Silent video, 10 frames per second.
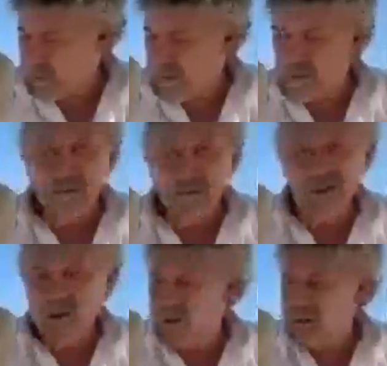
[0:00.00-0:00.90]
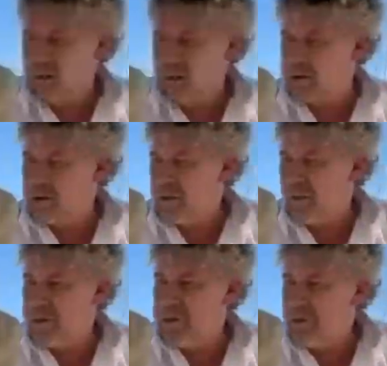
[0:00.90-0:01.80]
looks like it's
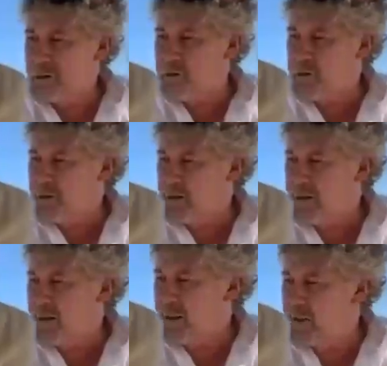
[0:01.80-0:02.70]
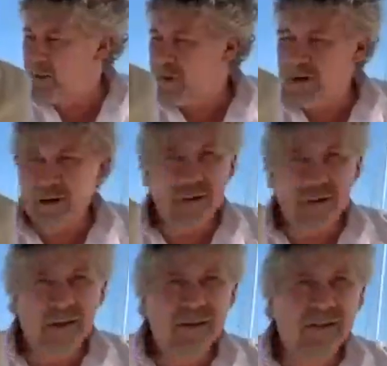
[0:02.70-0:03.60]
original, but I
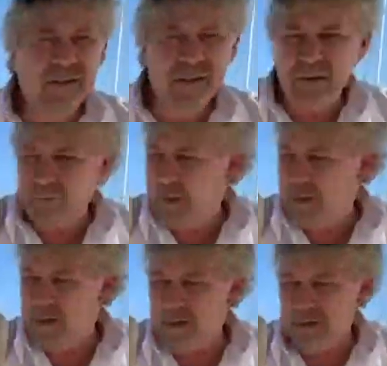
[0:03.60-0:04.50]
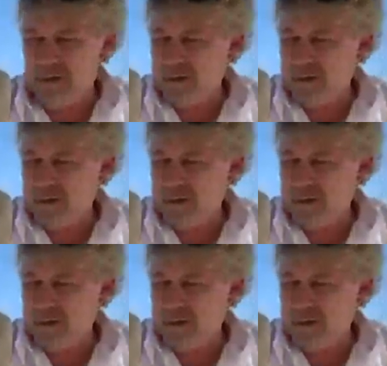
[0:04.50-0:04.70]
don't really know. So